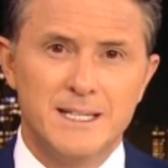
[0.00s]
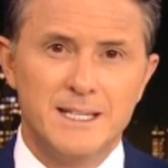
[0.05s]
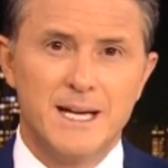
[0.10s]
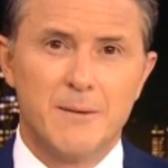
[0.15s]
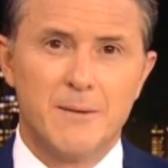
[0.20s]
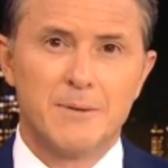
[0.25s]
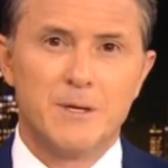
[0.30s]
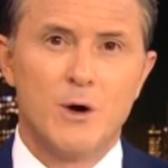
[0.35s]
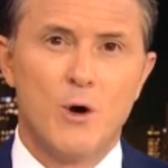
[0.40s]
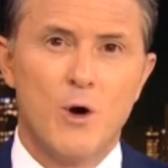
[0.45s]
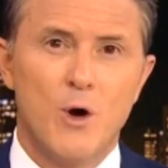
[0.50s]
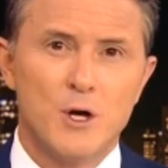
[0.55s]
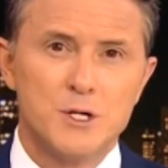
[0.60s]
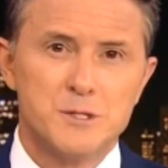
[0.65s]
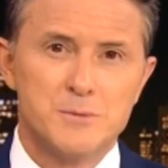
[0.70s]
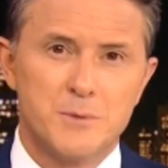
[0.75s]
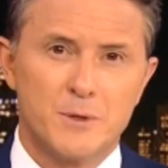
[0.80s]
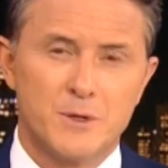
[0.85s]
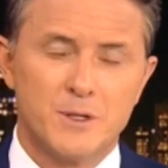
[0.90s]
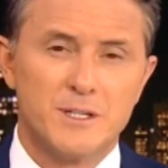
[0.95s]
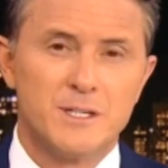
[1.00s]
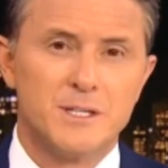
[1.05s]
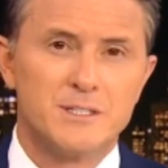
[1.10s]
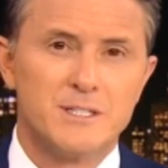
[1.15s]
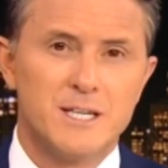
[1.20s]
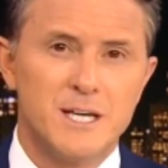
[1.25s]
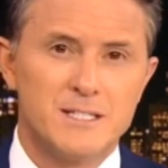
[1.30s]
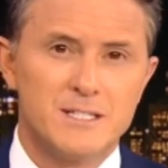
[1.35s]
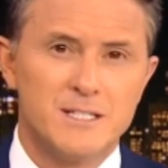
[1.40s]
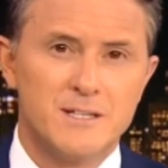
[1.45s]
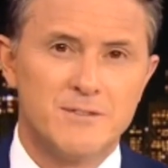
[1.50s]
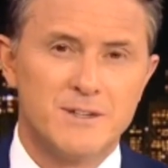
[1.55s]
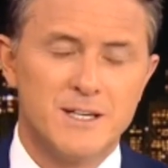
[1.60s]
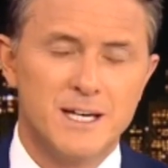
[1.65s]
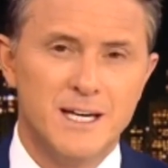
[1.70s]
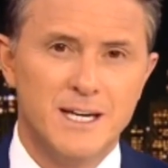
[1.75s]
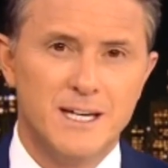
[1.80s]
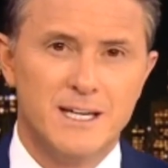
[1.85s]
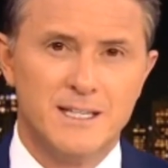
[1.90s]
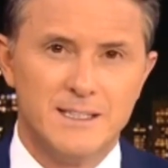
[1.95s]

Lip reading: is ending up in hospital in intensive